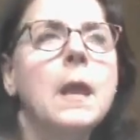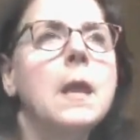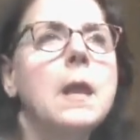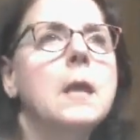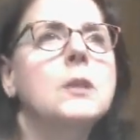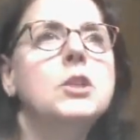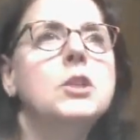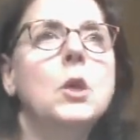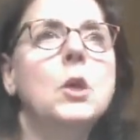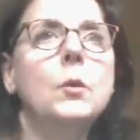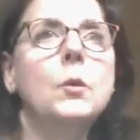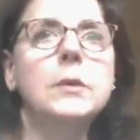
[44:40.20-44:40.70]

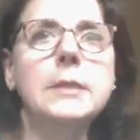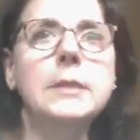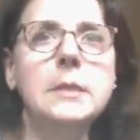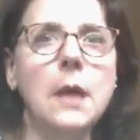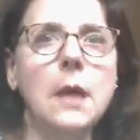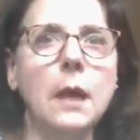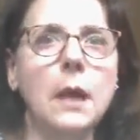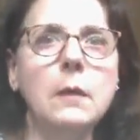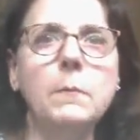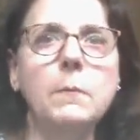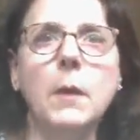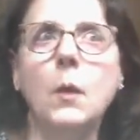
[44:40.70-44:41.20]
So it's
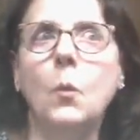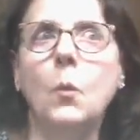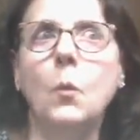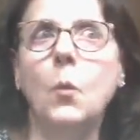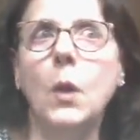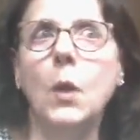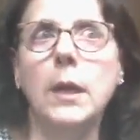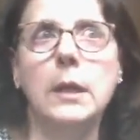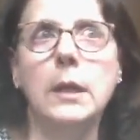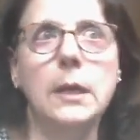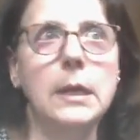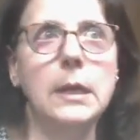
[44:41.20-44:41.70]
not about
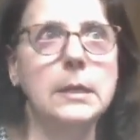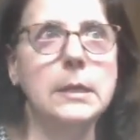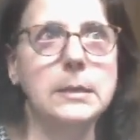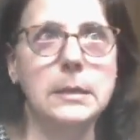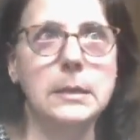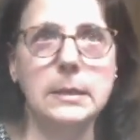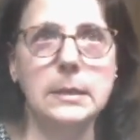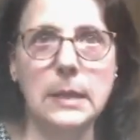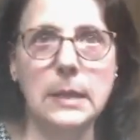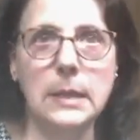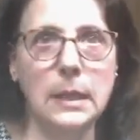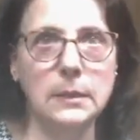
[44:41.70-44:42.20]
what it's
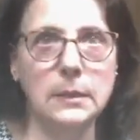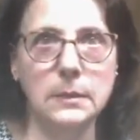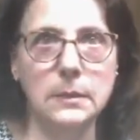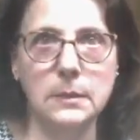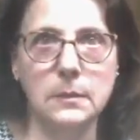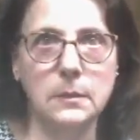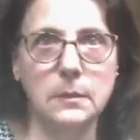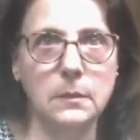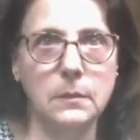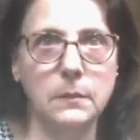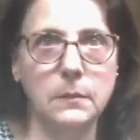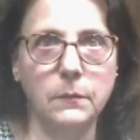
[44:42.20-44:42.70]

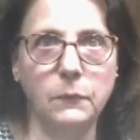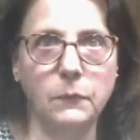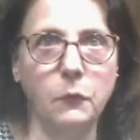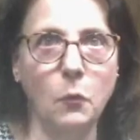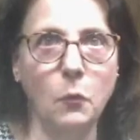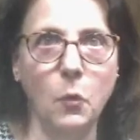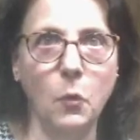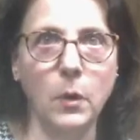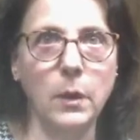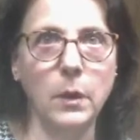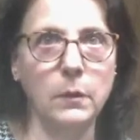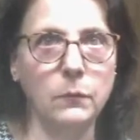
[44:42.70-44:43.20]
assessed
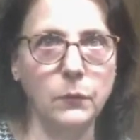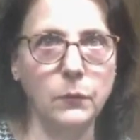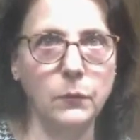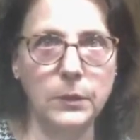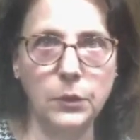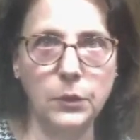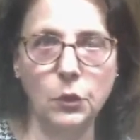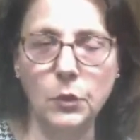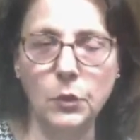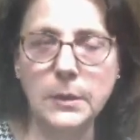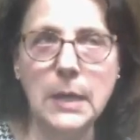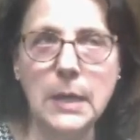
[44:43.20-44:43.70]
for with
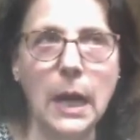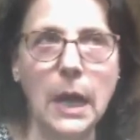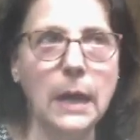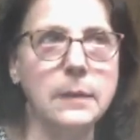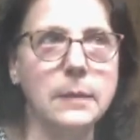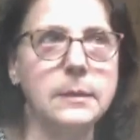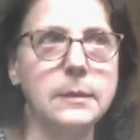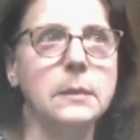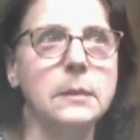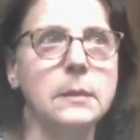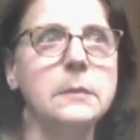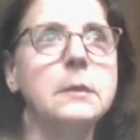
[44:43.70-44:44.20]
your
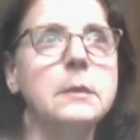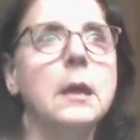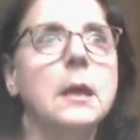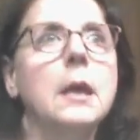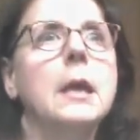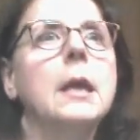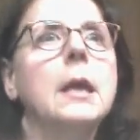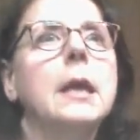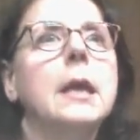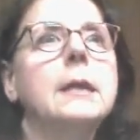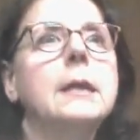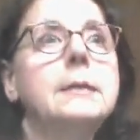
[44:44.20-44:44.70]
taxes.
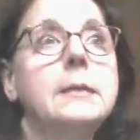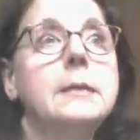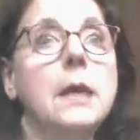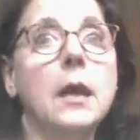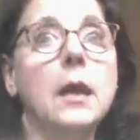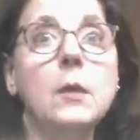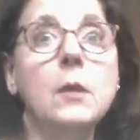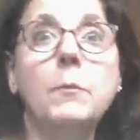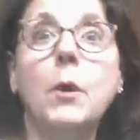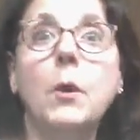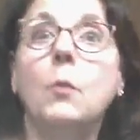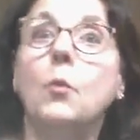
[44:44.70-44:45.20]
It's not
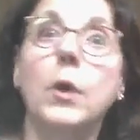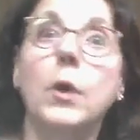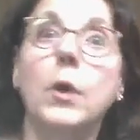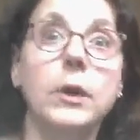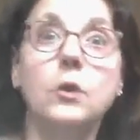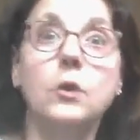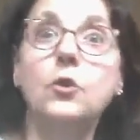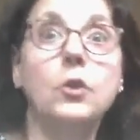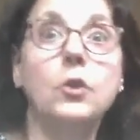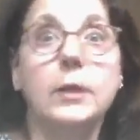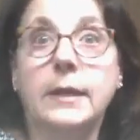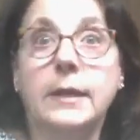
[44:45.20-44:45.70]
about what
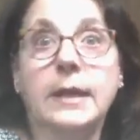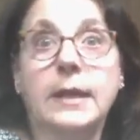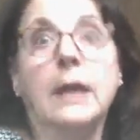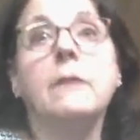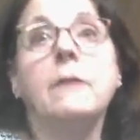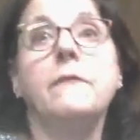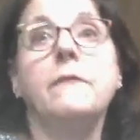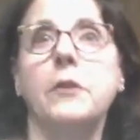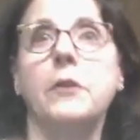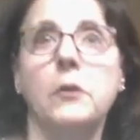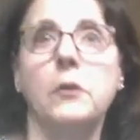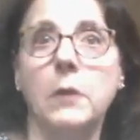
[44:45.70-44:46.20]
you could get
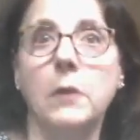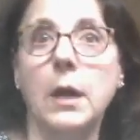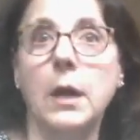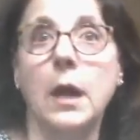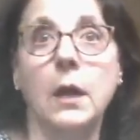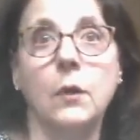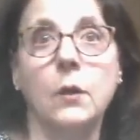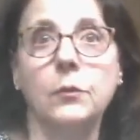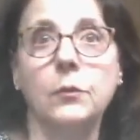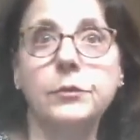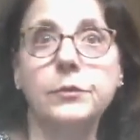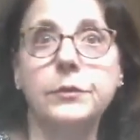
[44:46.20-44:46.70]
for your
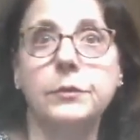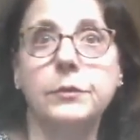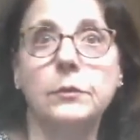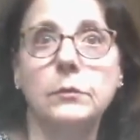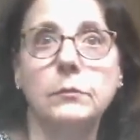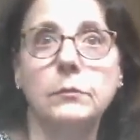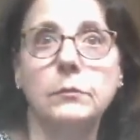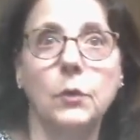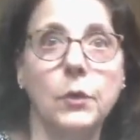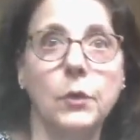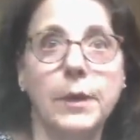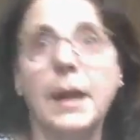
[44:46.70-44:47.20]
house
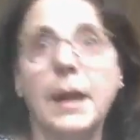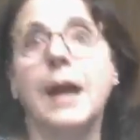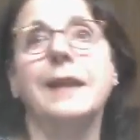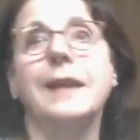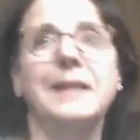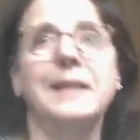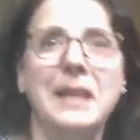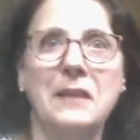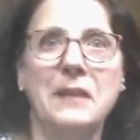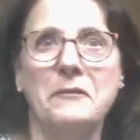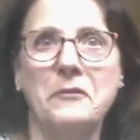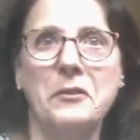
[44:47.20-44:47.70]
or not
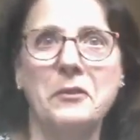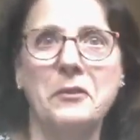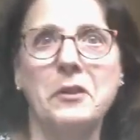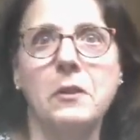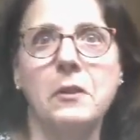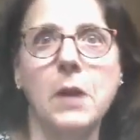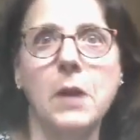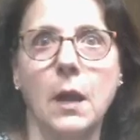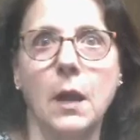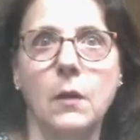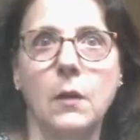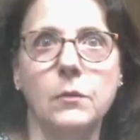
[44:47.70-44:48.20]
get for your
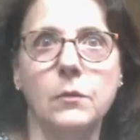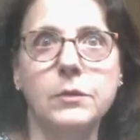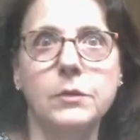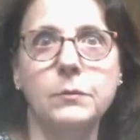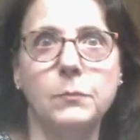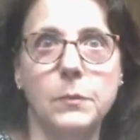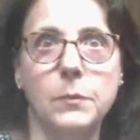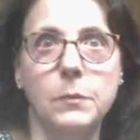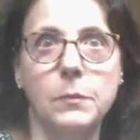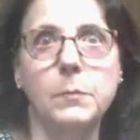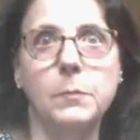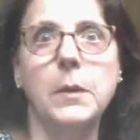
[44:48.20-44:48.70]
house,
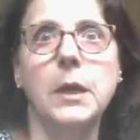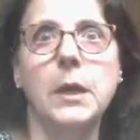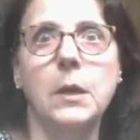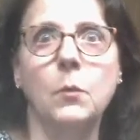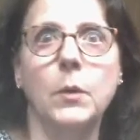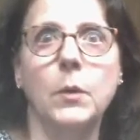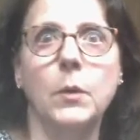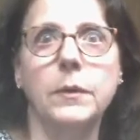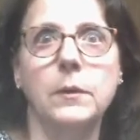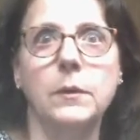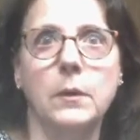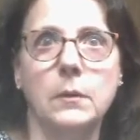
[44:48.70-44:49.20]
depending
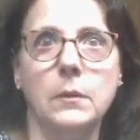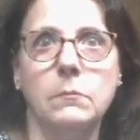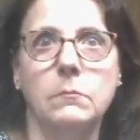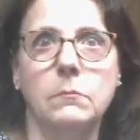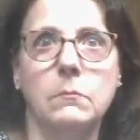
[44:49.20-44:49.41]
what the